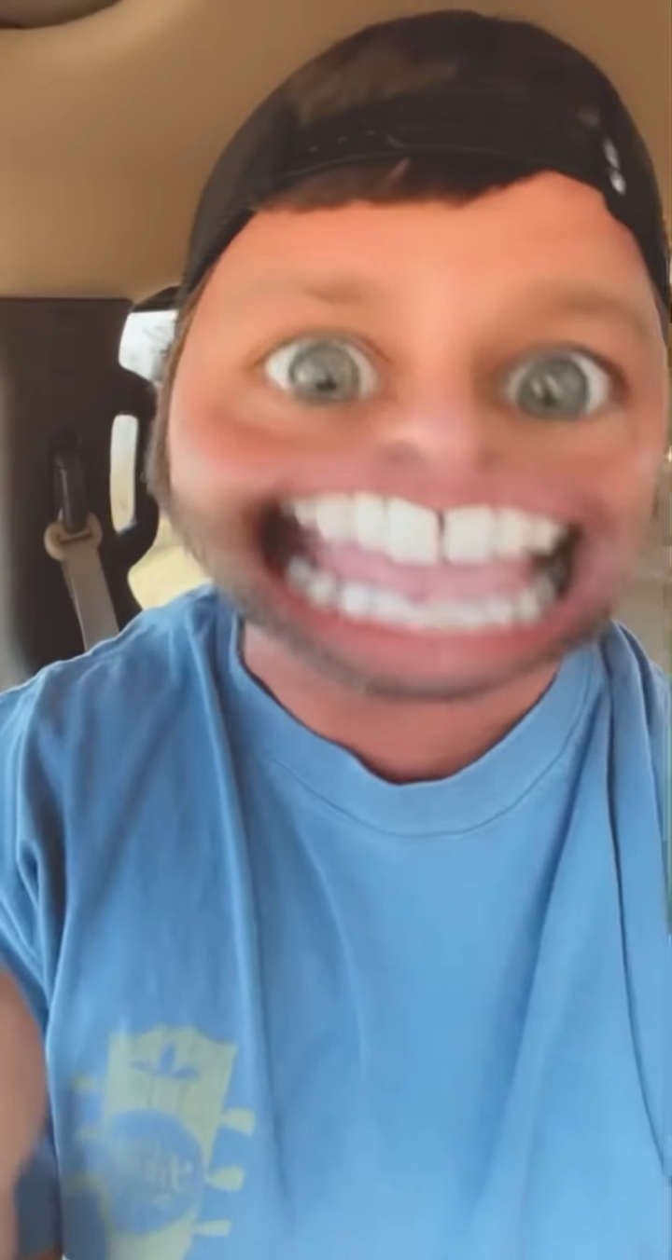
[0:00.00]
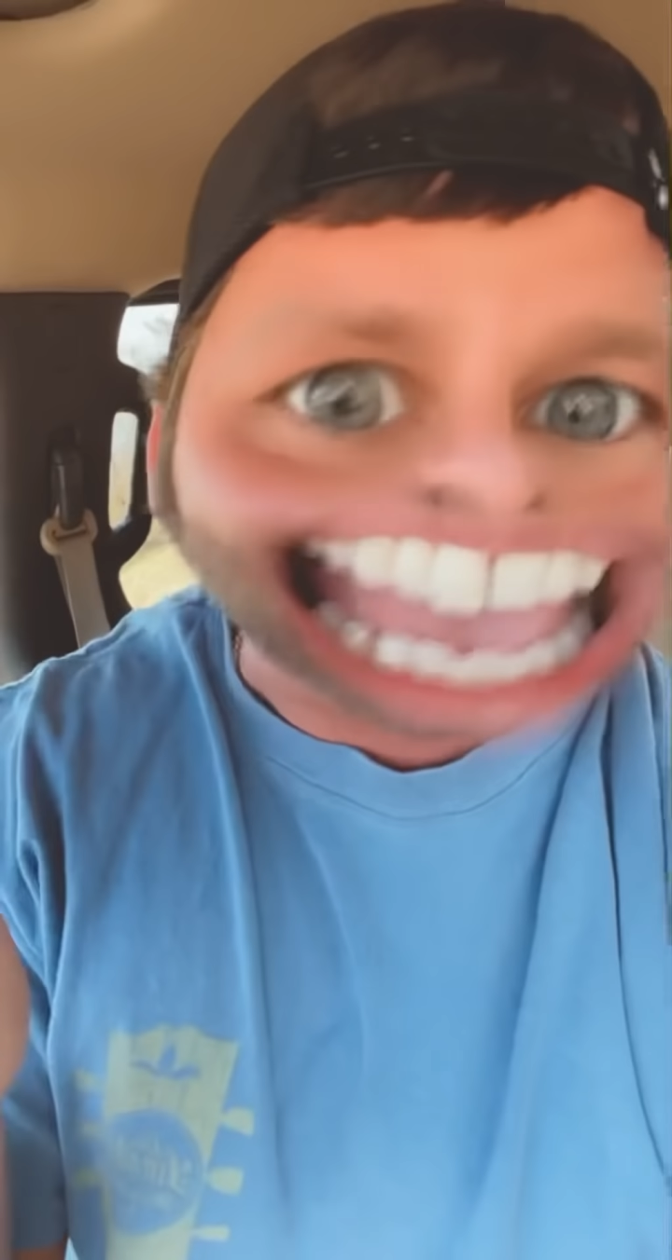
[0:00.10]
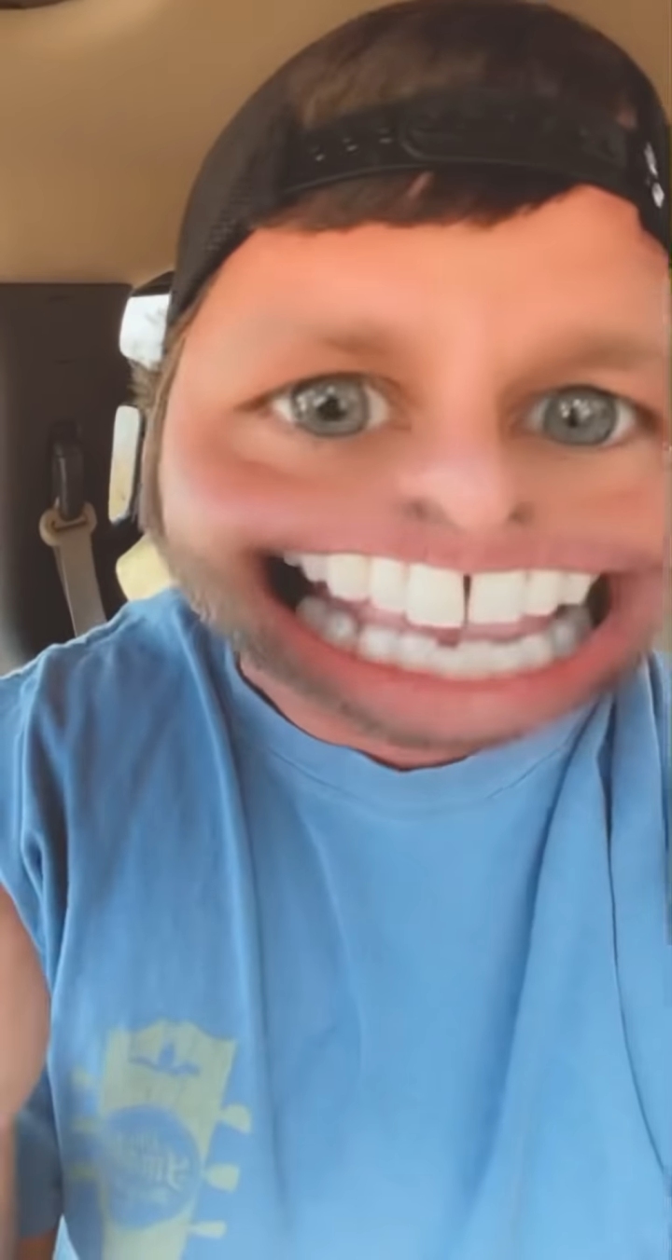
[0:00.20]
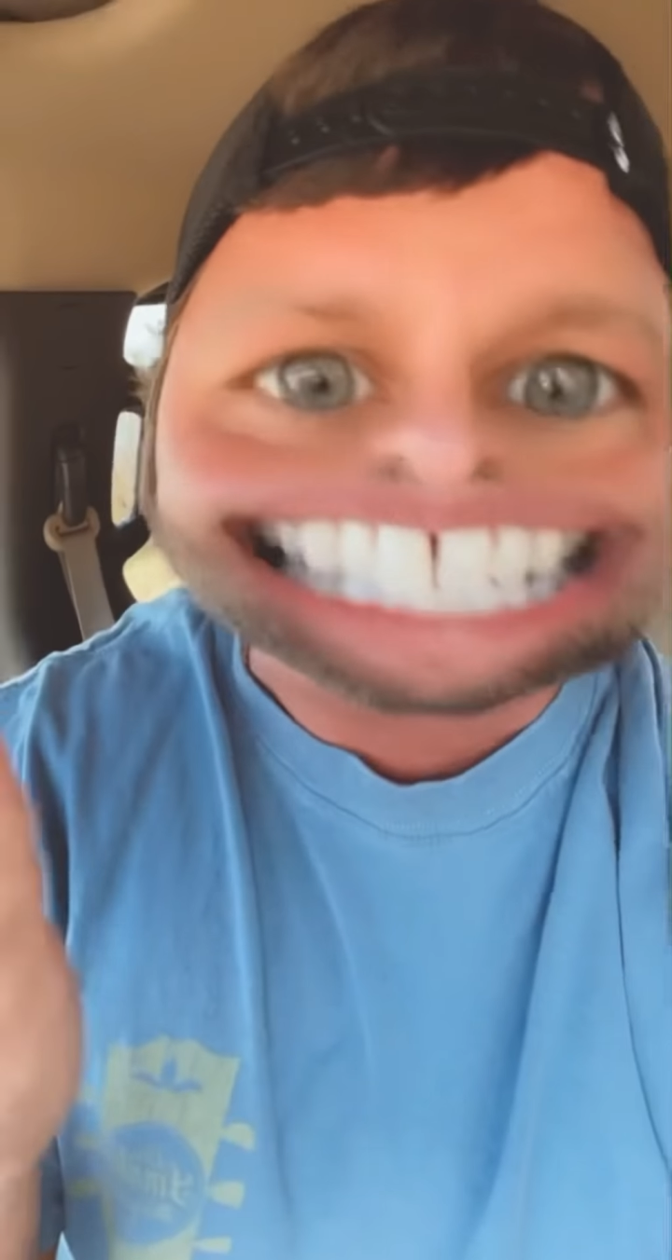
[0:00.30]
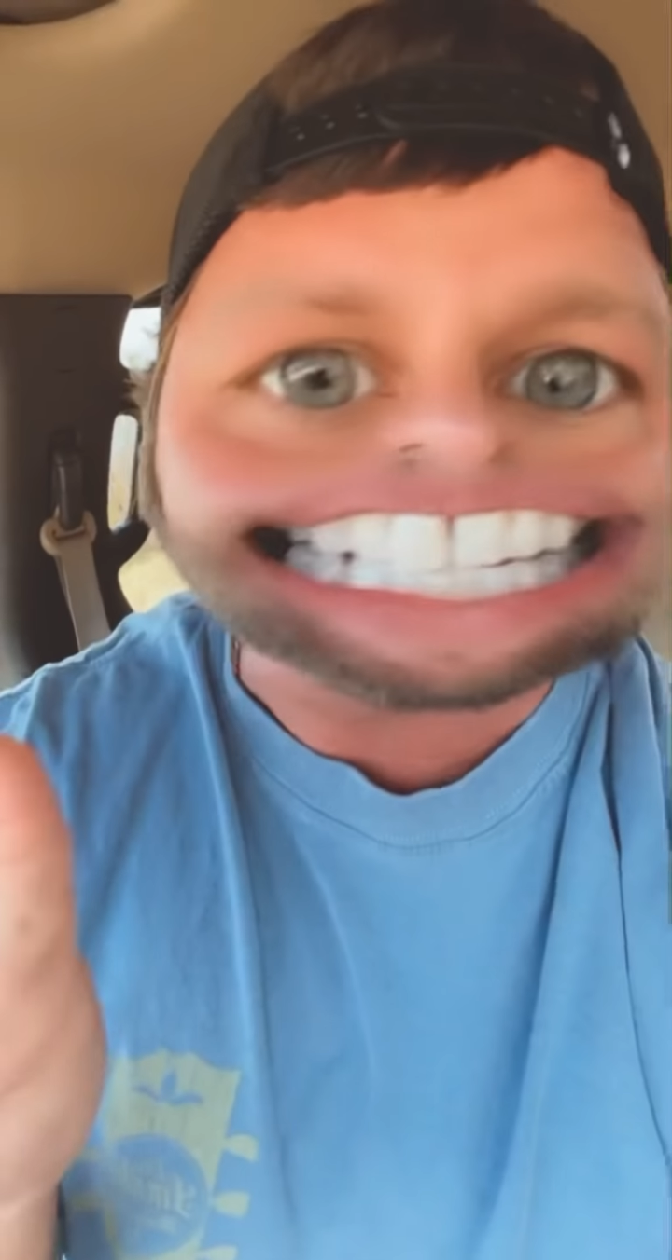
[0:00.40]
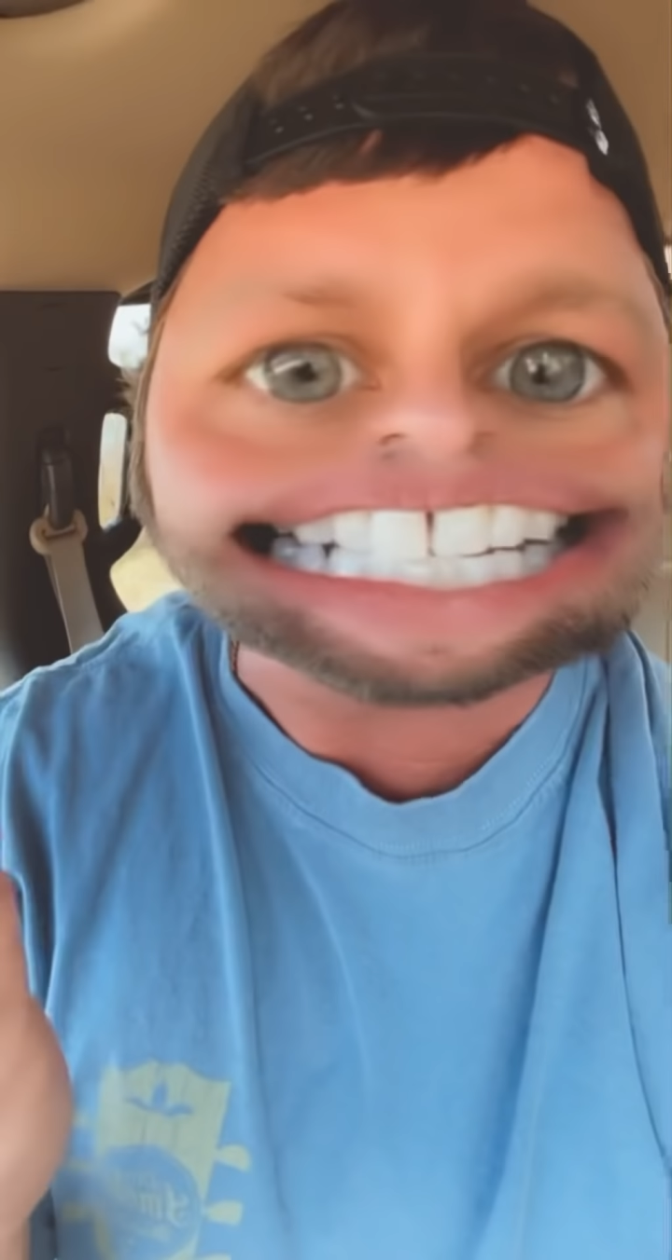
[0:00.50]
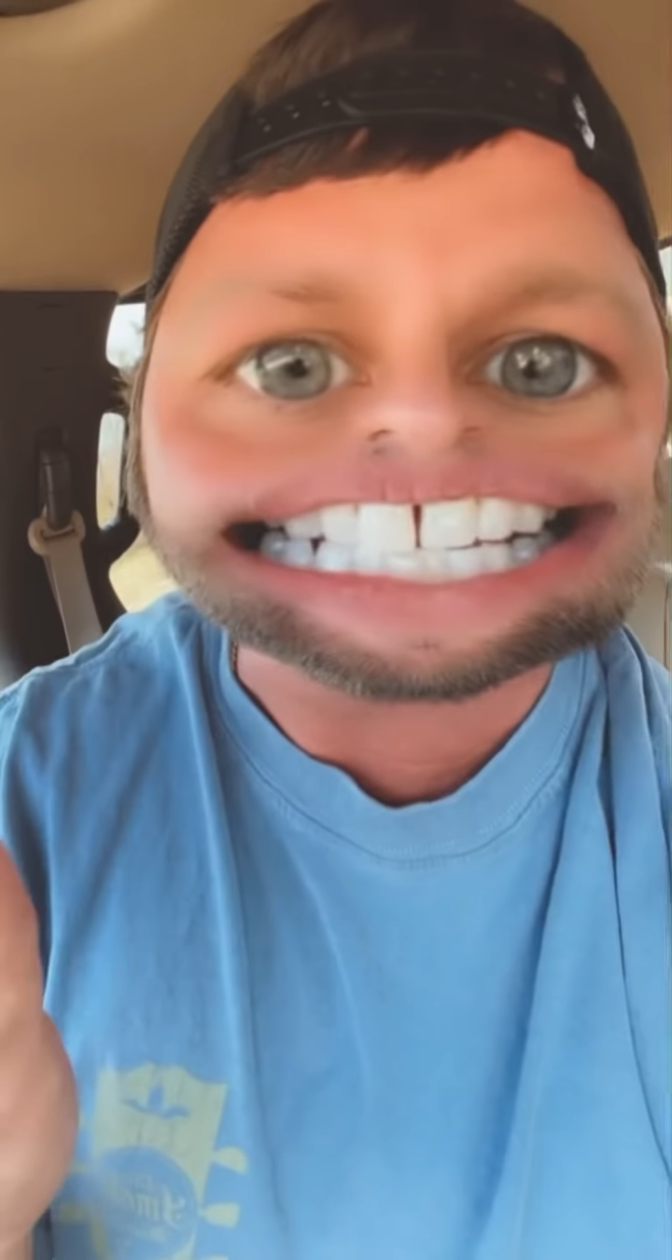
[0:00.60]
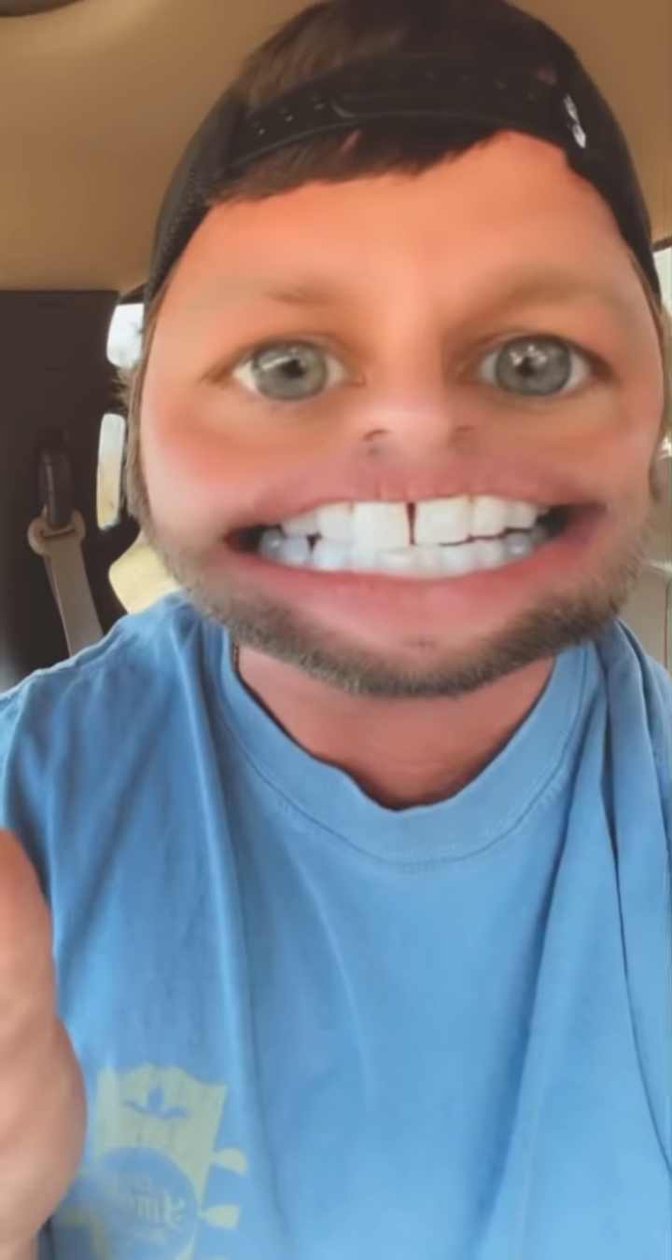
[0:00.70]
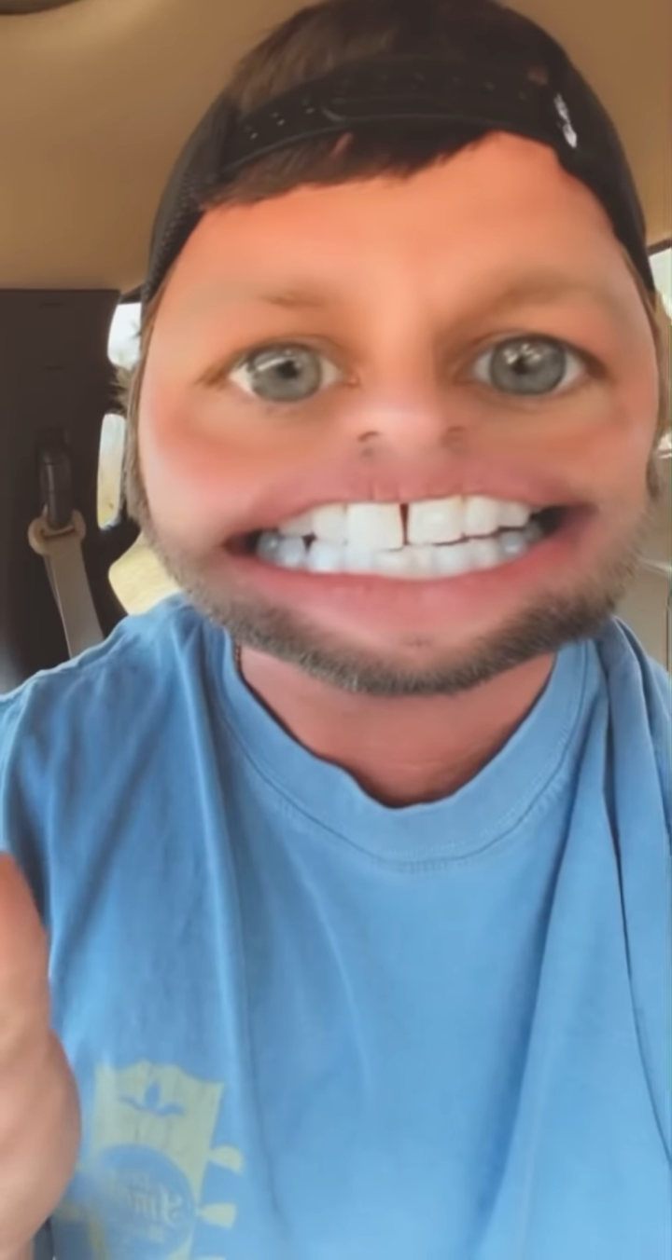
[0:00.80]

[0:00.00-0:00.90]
cousins.